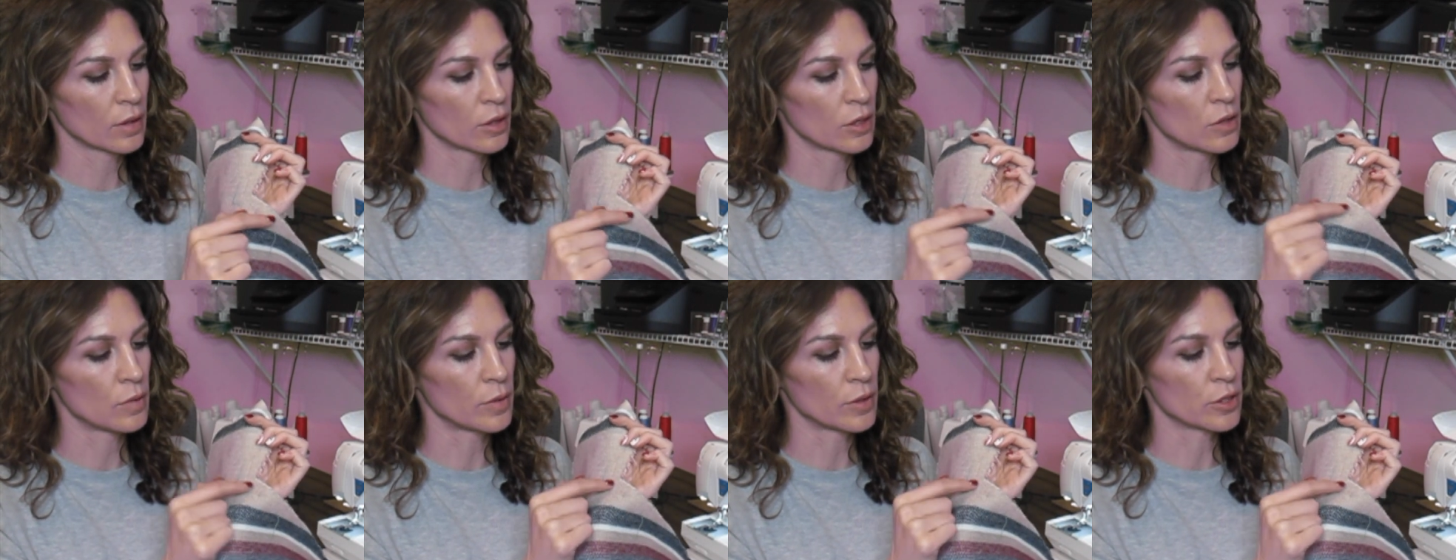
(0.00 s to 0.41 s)

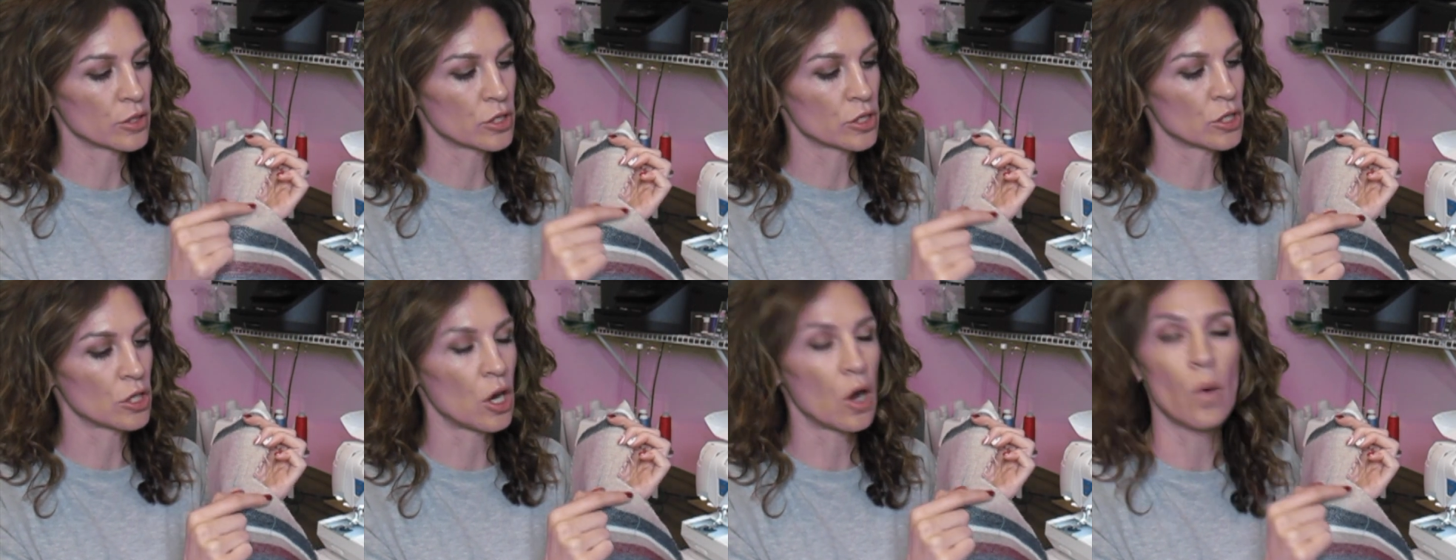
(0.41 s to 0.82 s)
you want to
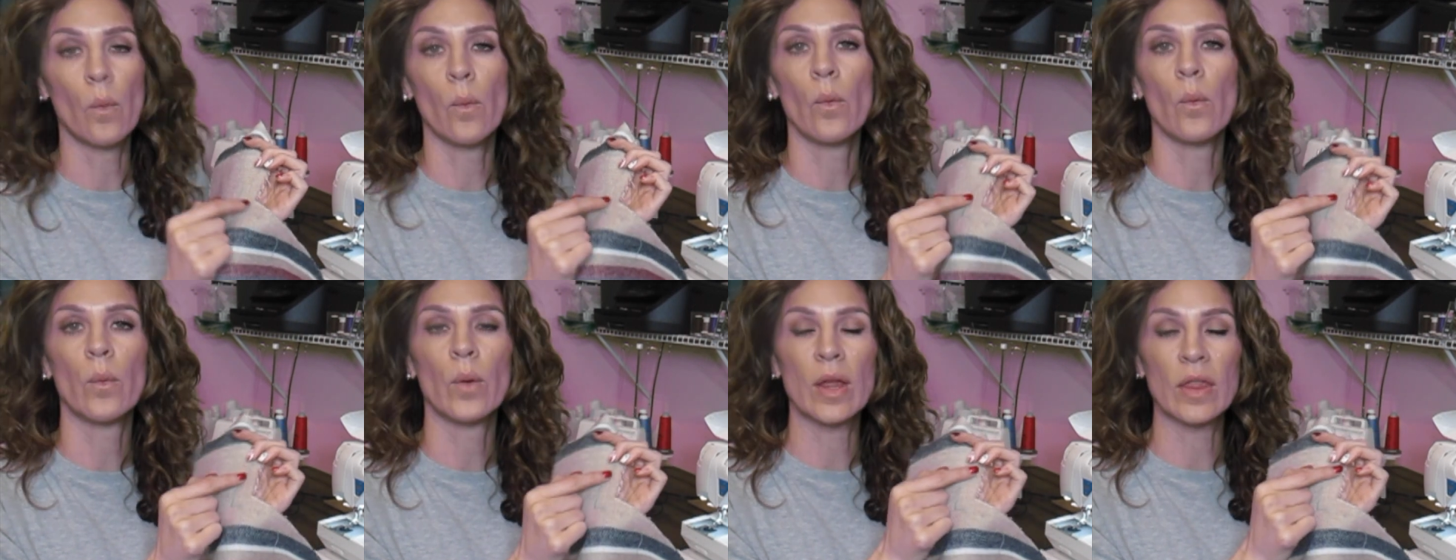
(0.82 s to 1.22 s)

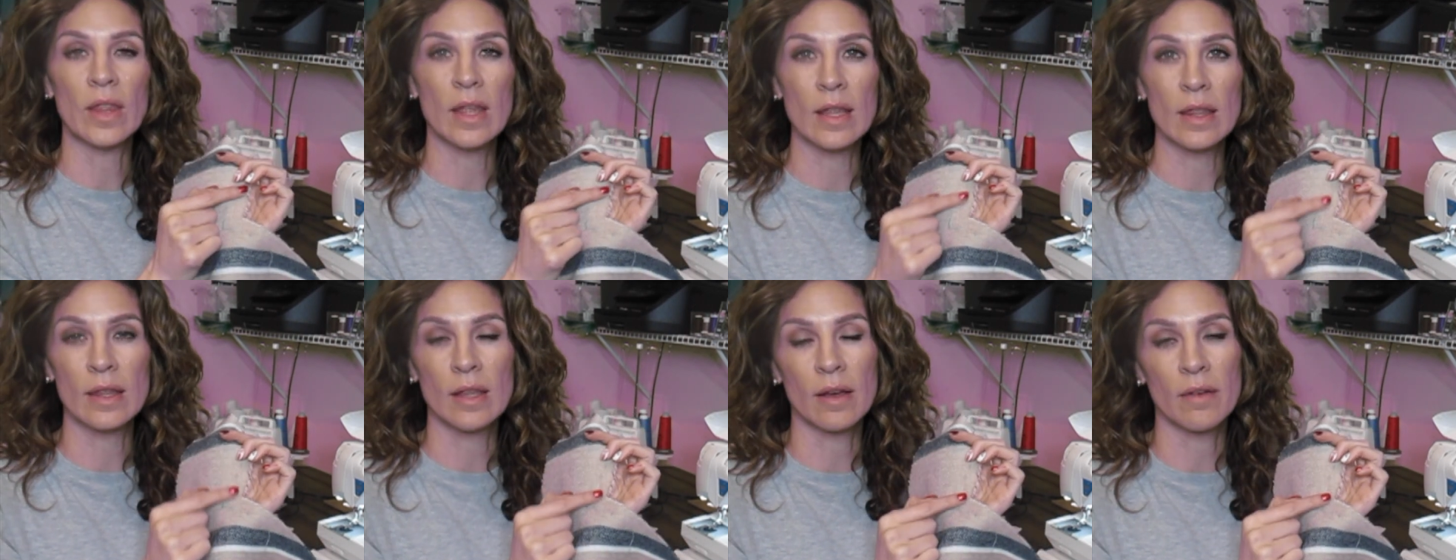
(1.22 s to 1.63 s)
sew
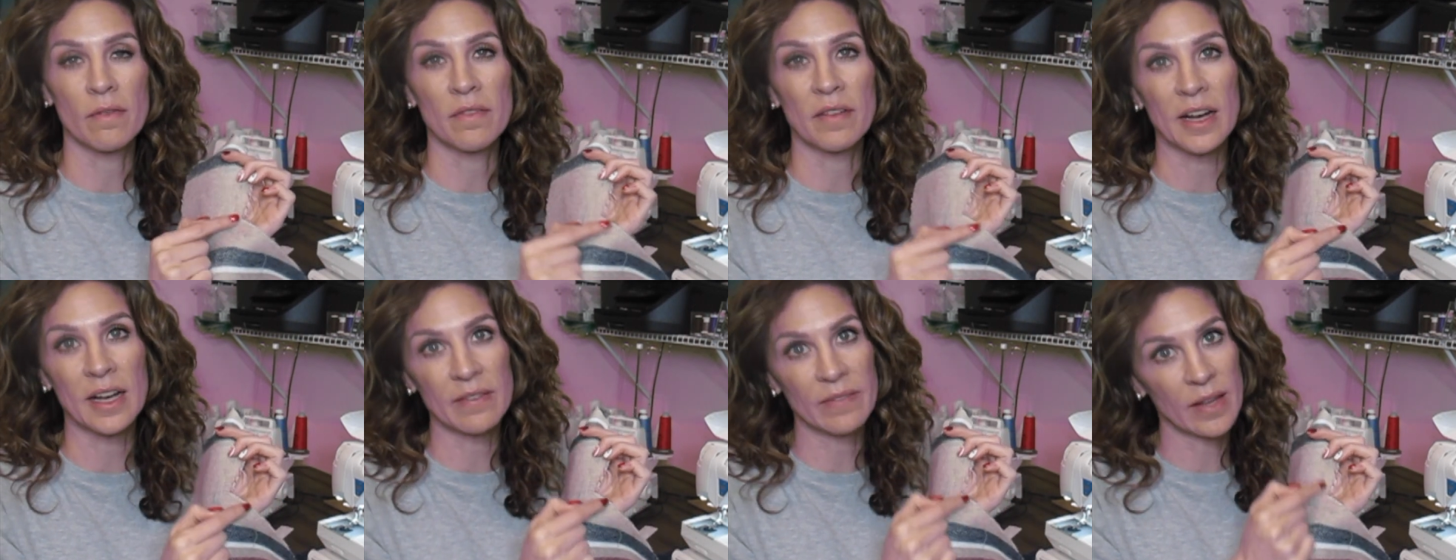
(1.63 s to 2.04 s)
within the
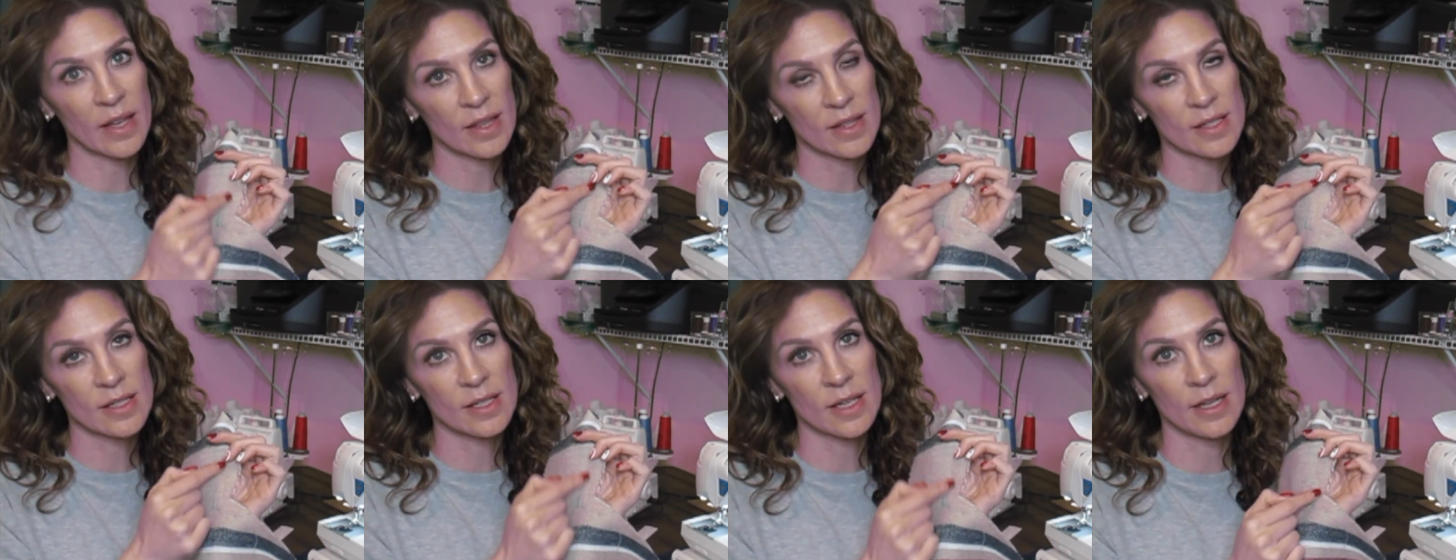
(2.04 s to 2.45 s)

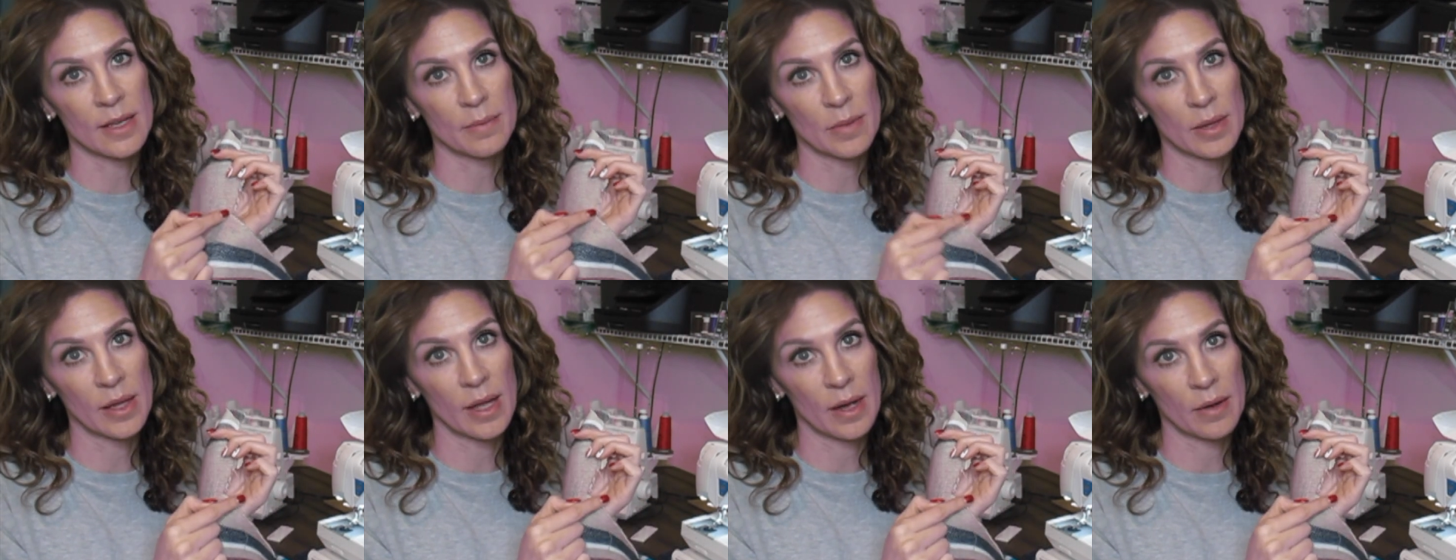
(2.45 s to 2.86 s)
5/8
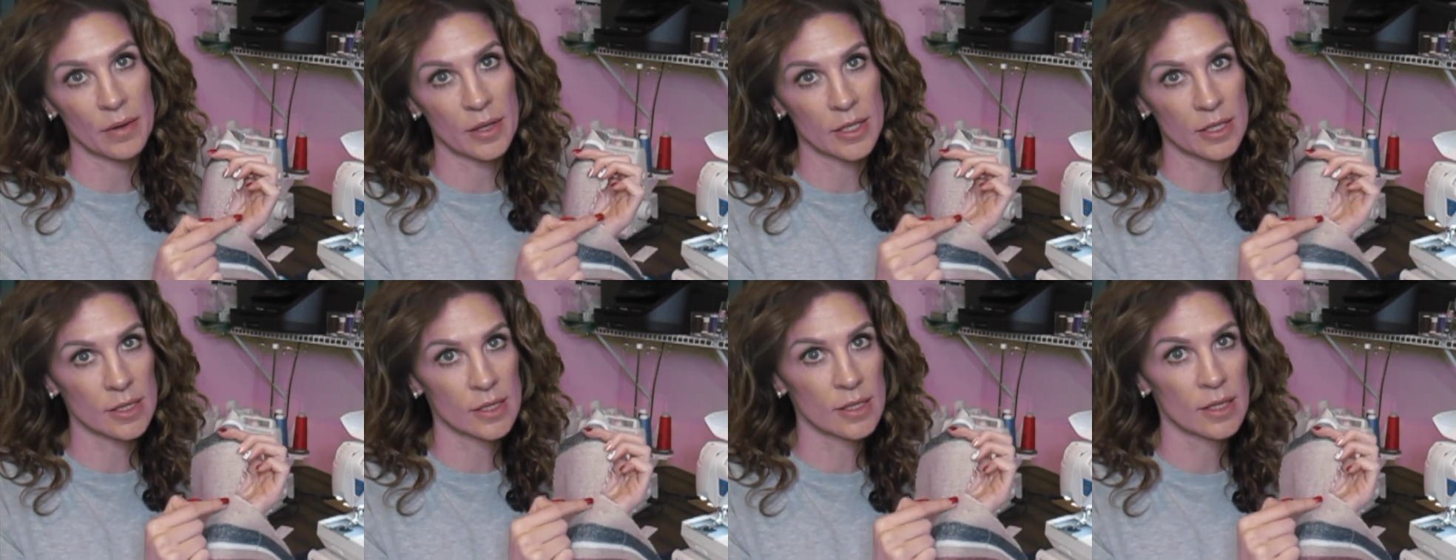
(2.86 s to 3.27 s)
seam
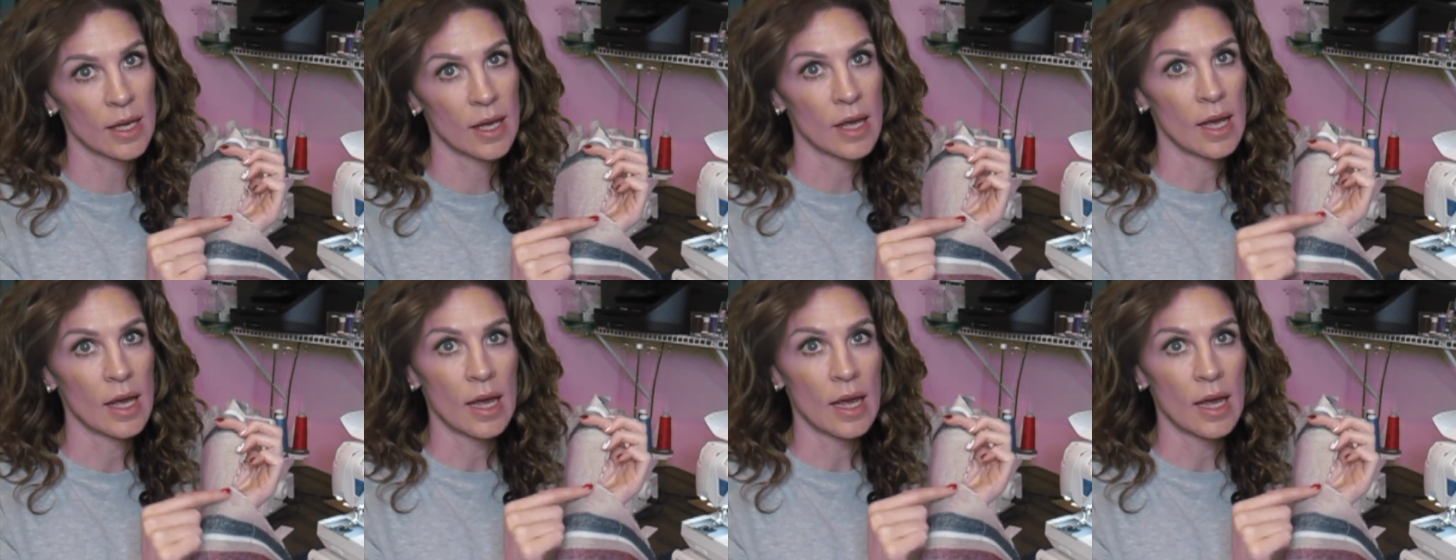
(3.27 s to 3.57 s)
allowance,